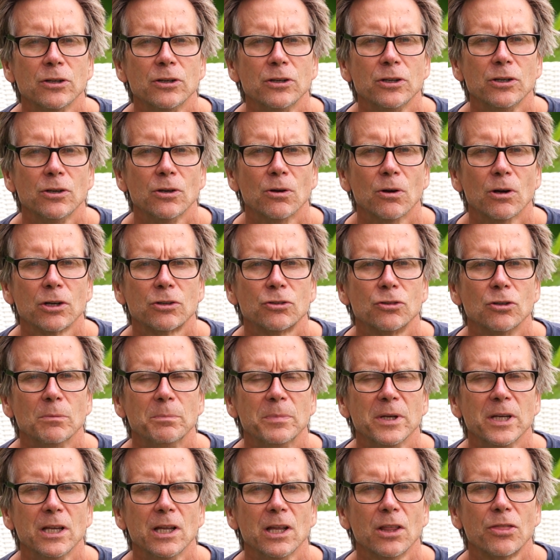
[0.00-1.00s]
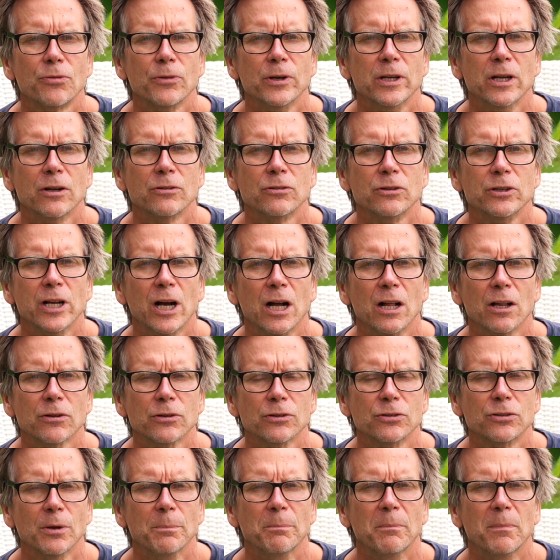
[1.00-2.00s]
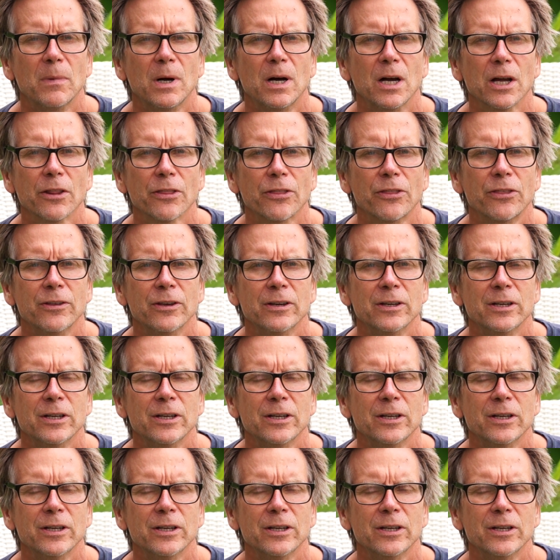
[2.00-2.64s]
in New York should be $300 a month,